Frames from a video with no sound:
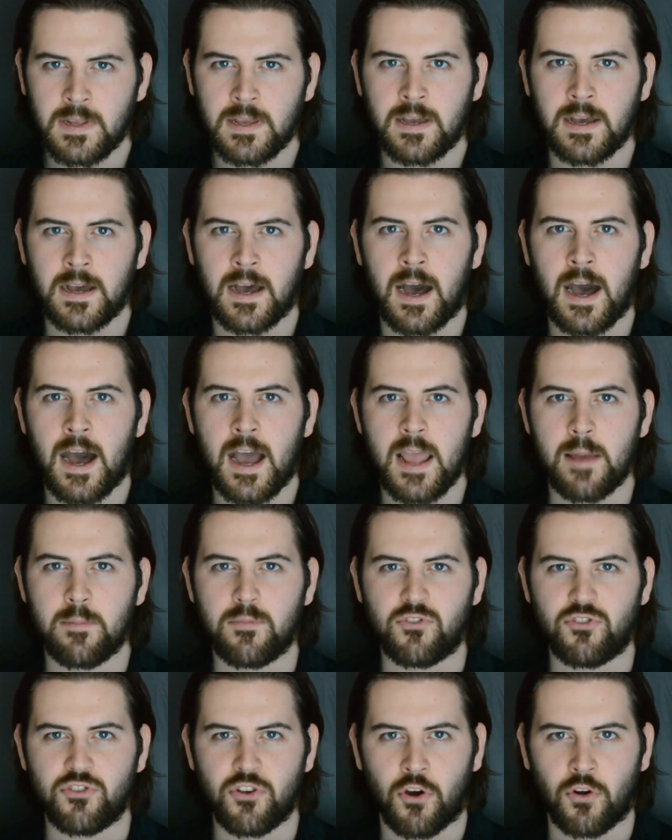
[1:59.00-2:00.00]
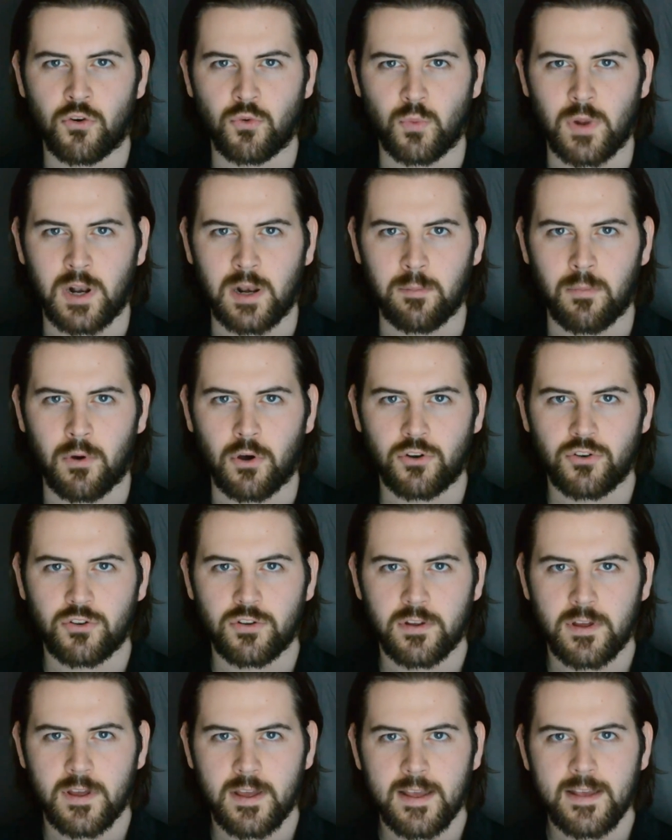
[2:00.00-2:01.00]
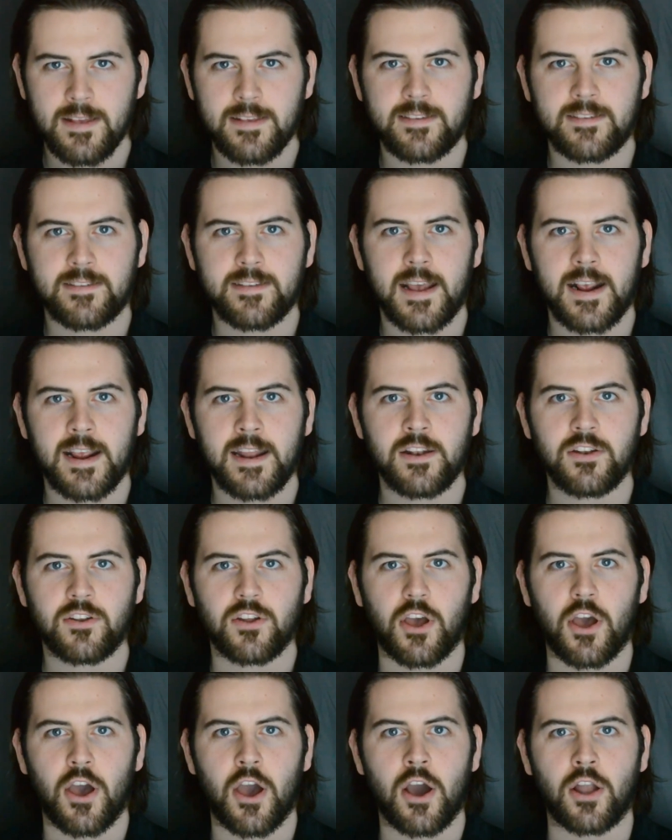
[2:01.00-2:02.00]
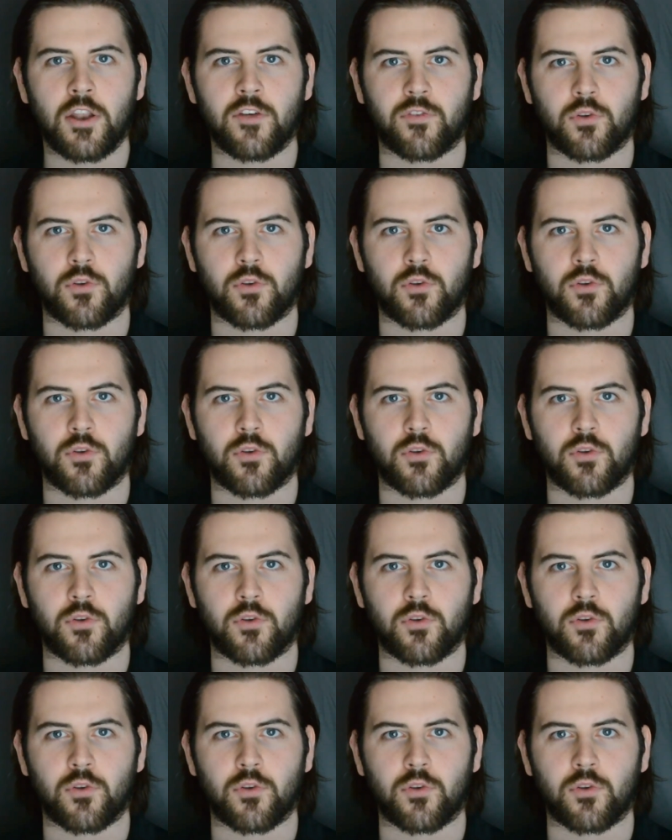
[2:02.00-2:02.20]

I am John Wilmot, 2nd Earl of